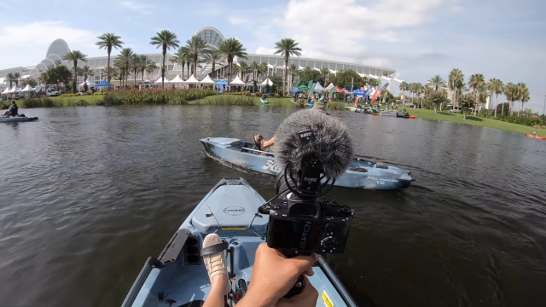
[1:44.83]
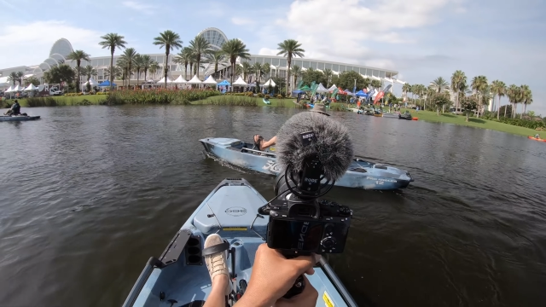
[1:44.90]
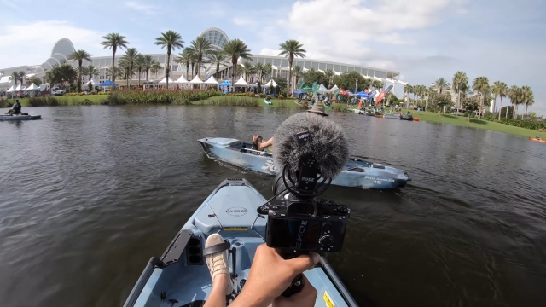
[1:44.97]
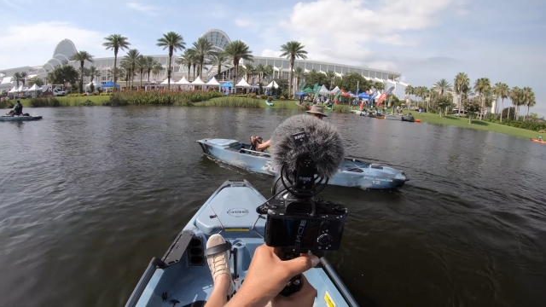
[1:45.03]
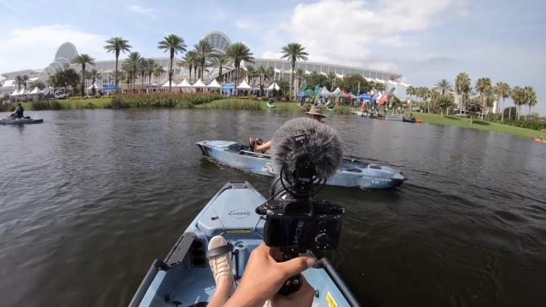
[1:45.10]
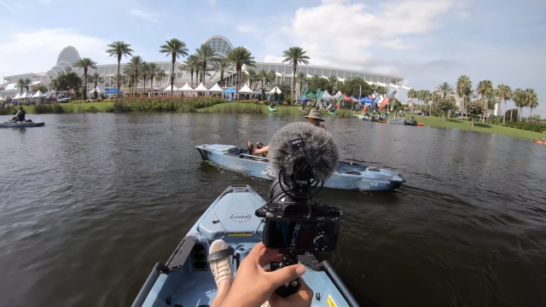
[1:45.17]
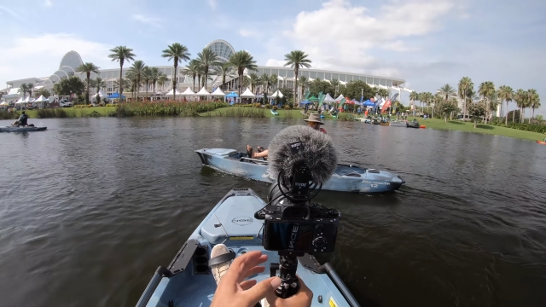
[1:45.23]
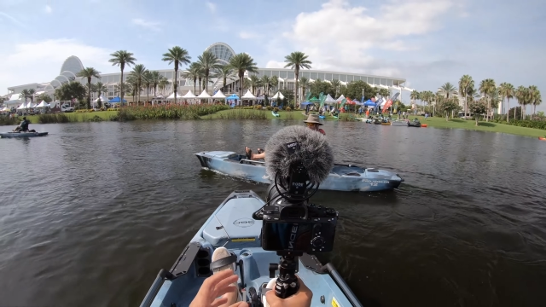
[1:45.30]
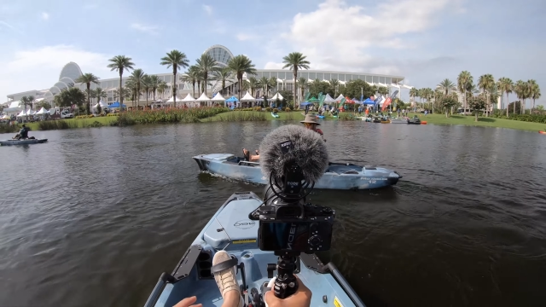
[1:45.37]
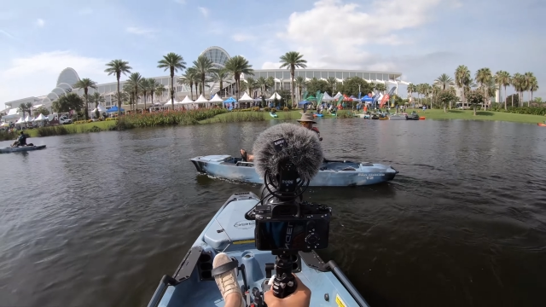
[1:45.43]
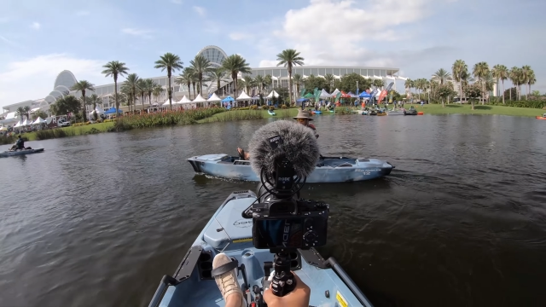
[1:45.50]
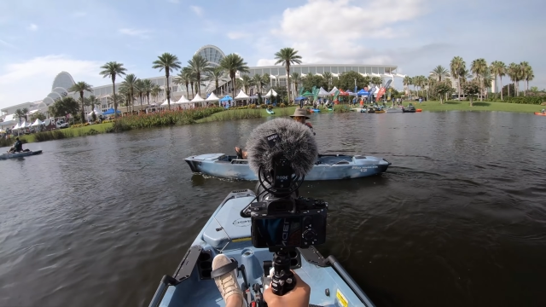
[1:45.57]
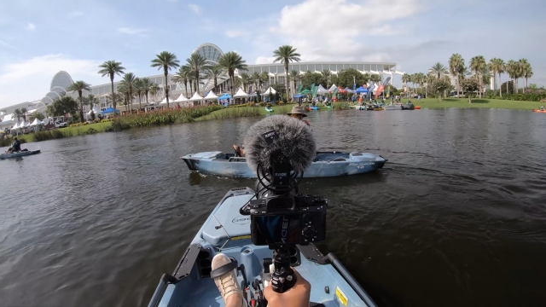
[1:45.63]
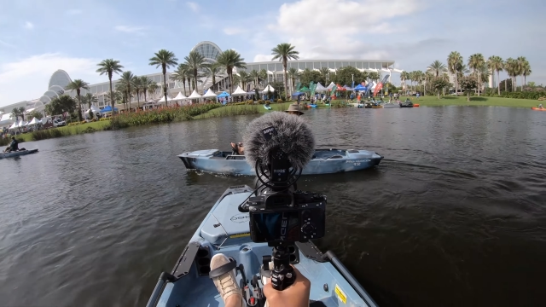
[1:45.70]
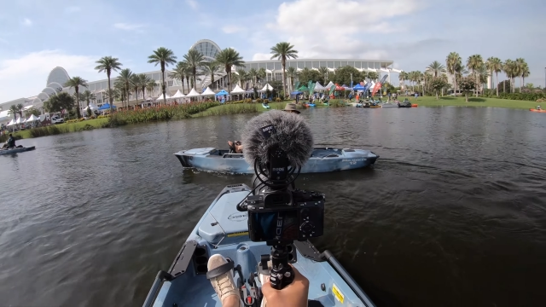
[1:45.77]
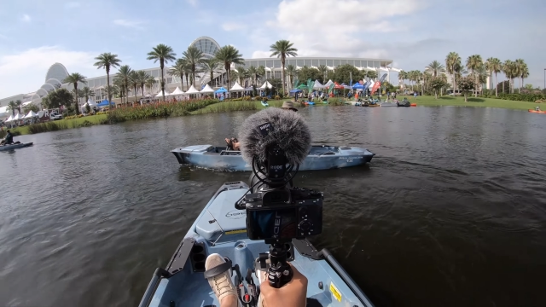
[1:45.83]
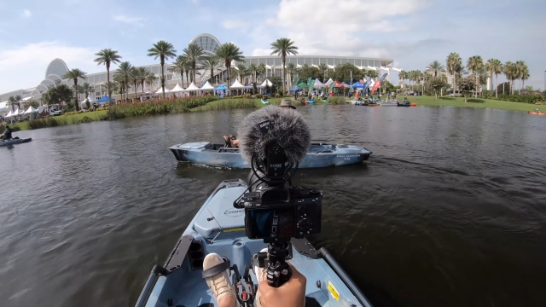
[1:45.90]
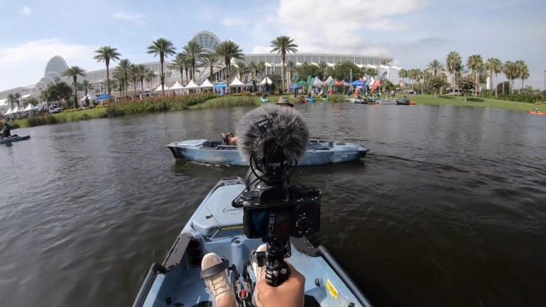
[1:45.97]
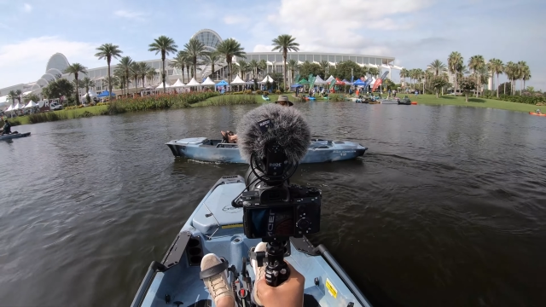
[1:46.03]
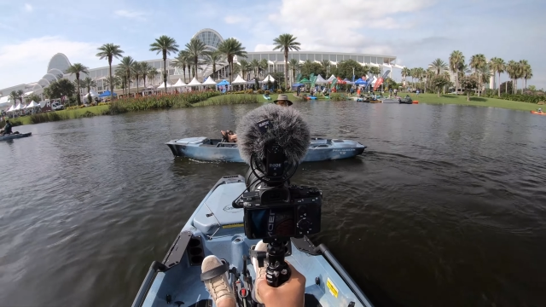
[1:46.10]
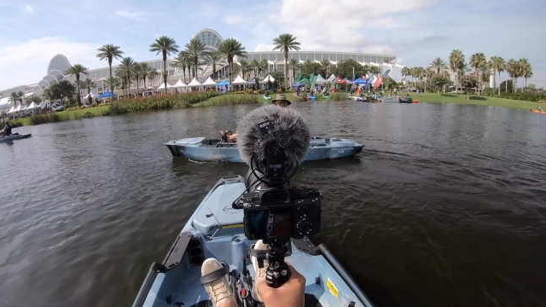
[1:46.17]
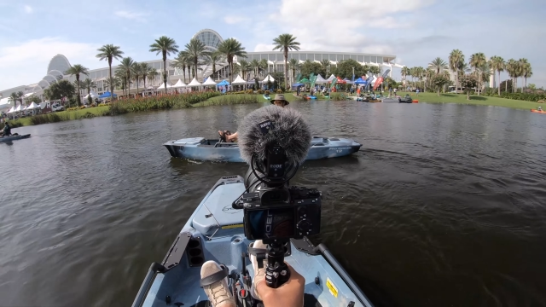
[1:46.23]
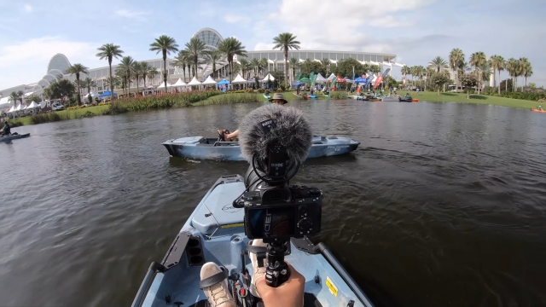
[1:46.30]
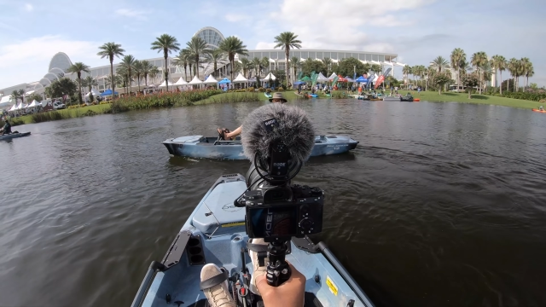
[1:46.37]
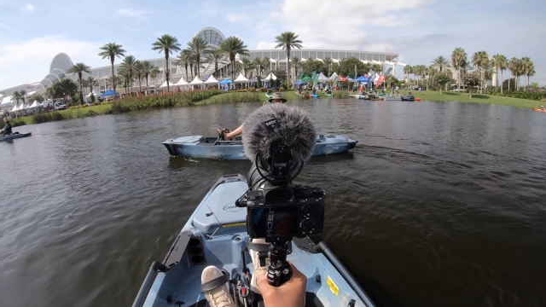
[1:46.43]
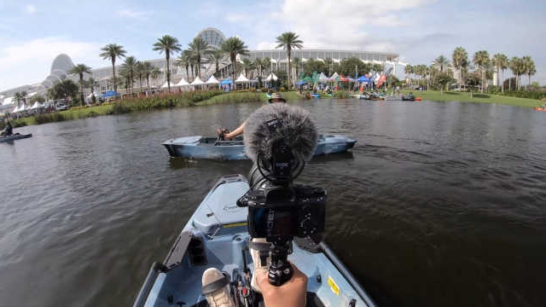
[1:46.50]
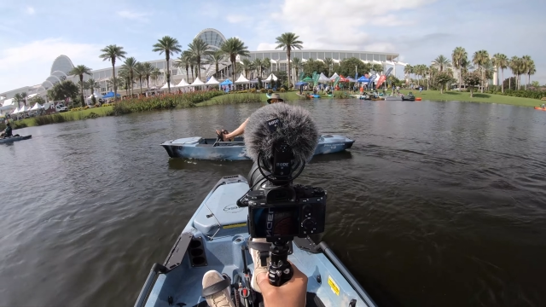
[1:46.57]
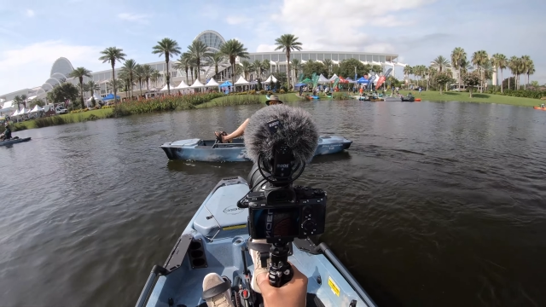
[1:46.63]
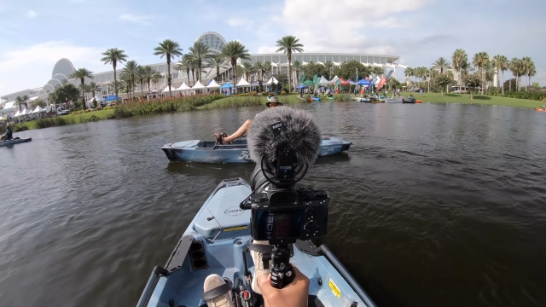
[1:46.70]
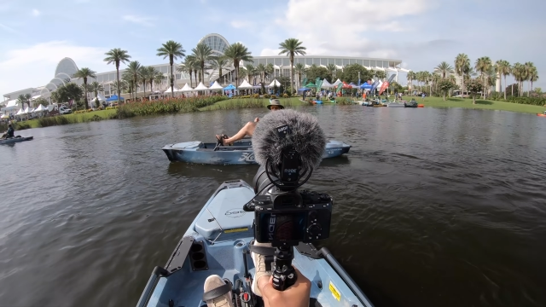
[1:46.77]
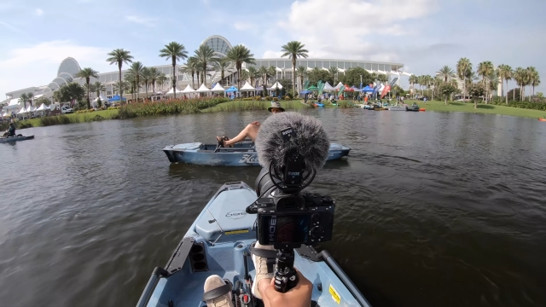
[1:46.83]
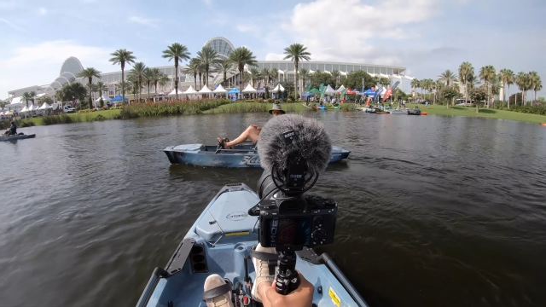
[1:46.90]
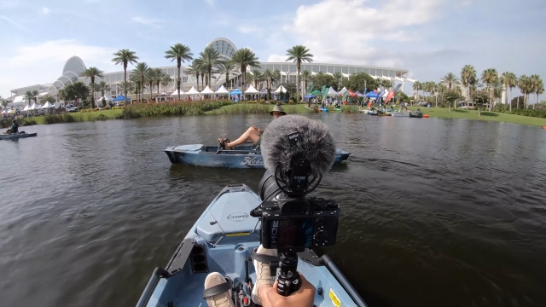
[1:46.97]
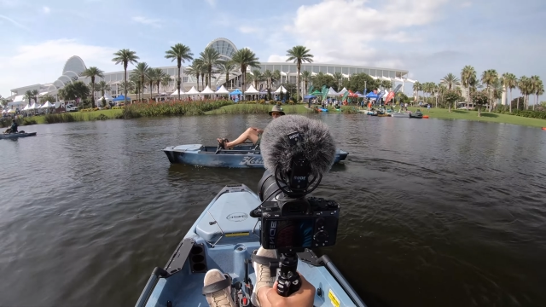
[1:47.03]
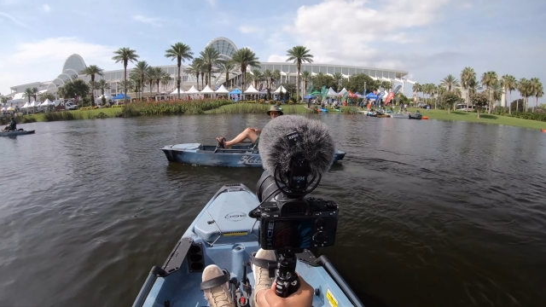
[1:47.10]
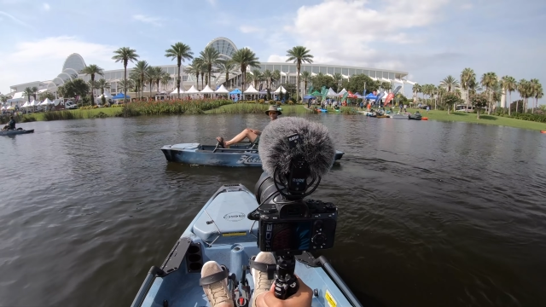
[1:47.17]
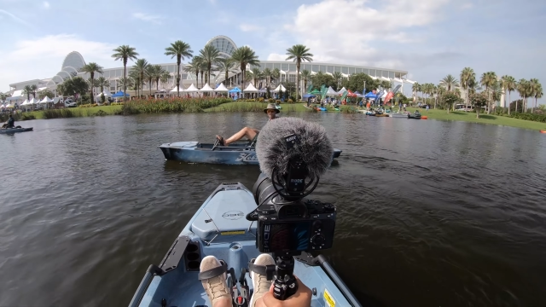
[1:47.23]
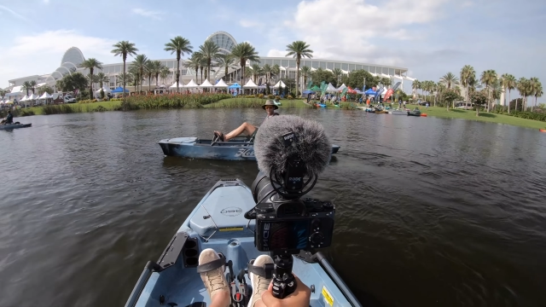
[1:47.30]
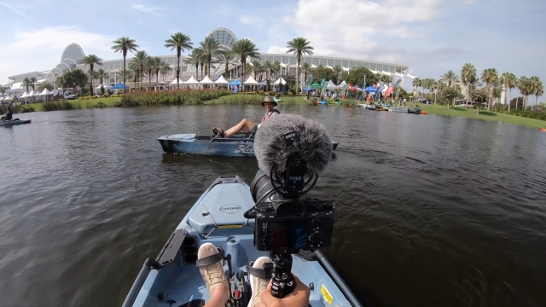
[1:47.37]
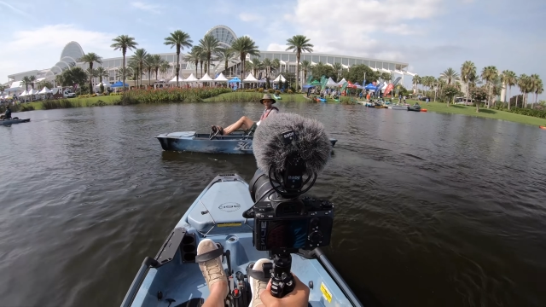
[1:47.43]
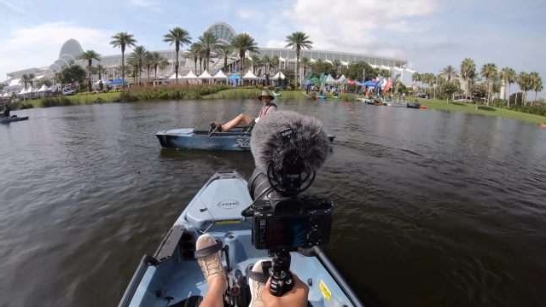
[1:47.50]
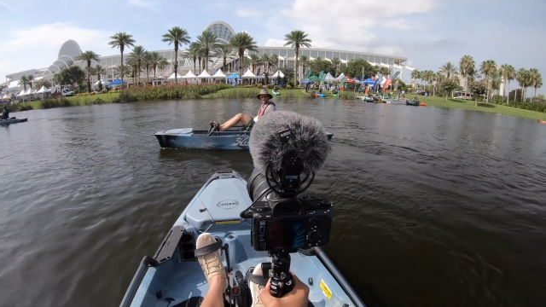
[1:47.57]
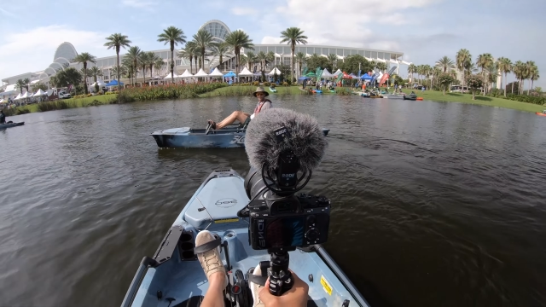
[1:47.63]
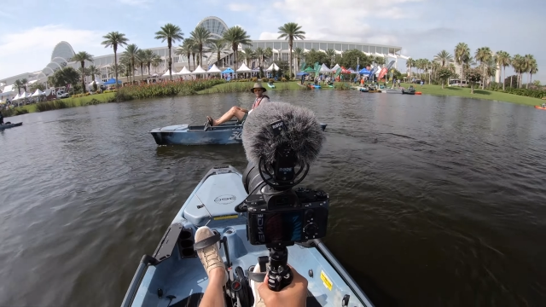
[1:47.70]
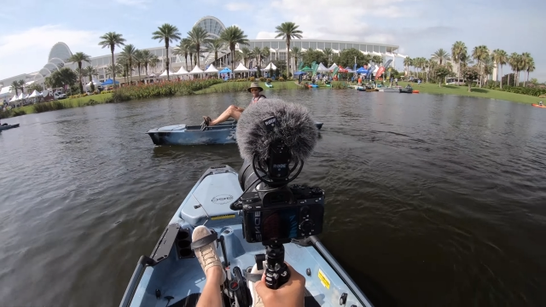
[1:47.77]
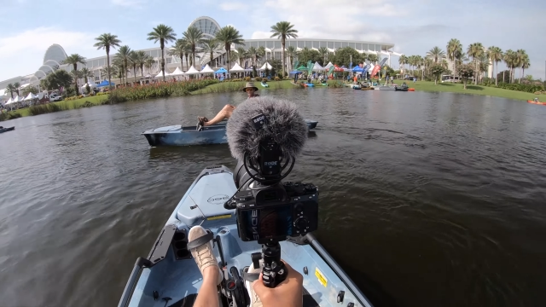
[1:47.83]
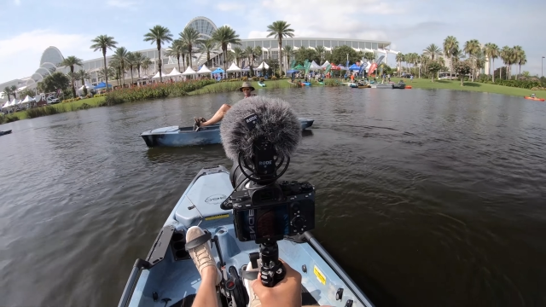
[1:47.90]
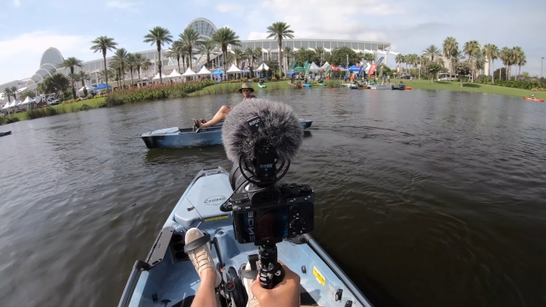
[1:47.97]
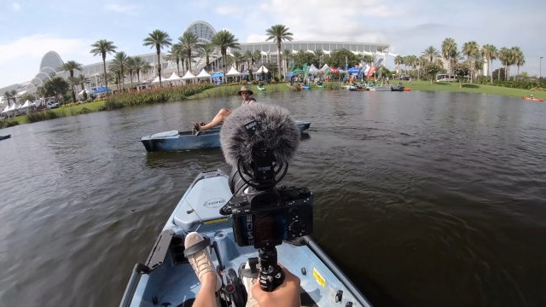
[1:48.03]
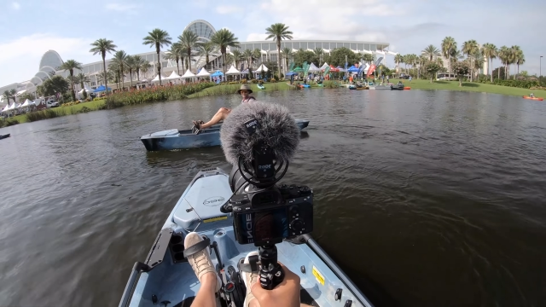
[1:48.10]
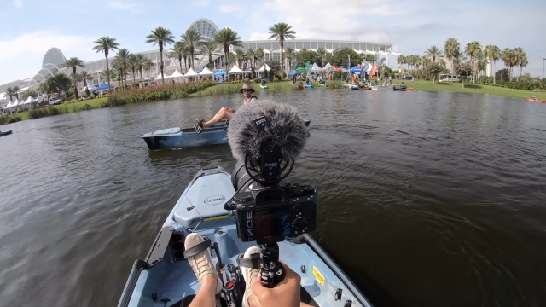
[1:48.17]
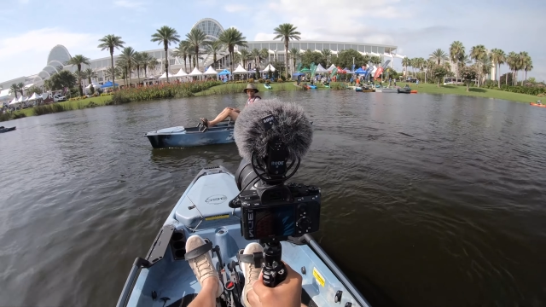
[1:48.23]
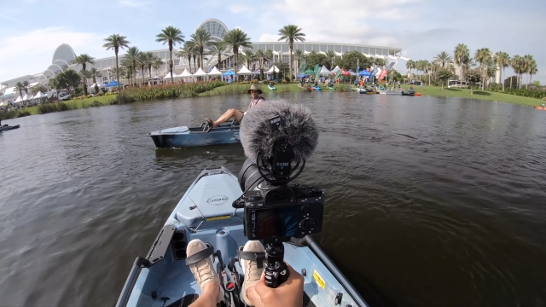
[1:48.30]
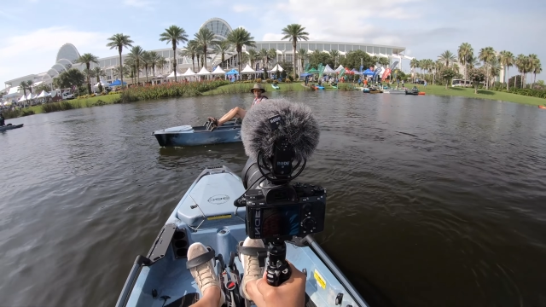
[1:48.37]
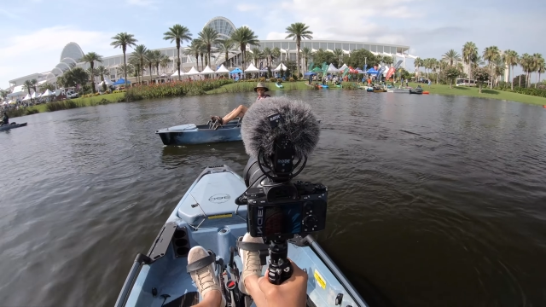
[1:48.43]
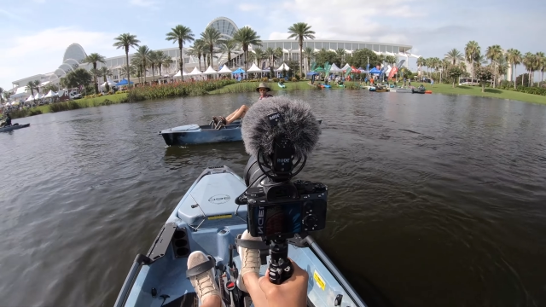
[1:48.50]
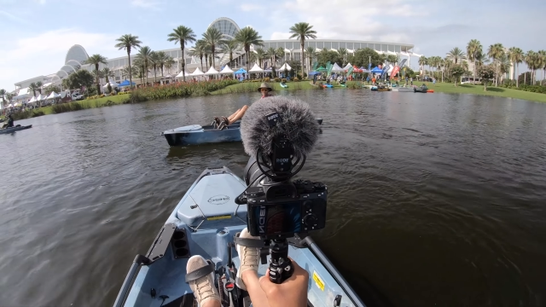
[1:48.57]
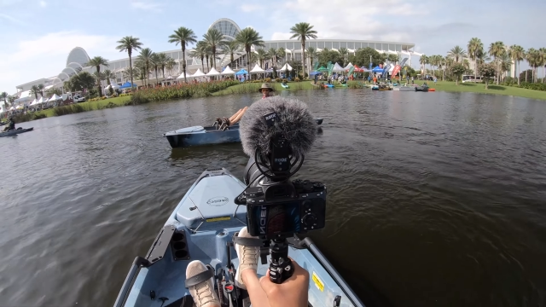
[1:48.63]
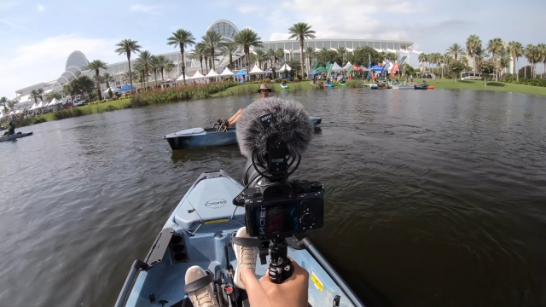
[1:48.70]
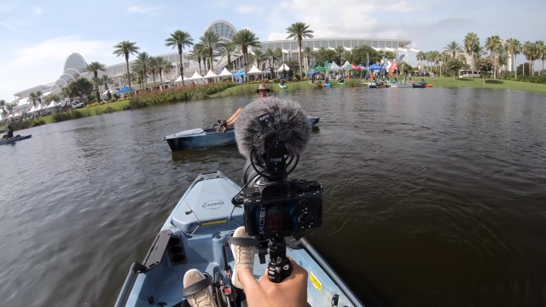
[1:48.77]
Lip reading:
Nobody's mouth can be seen.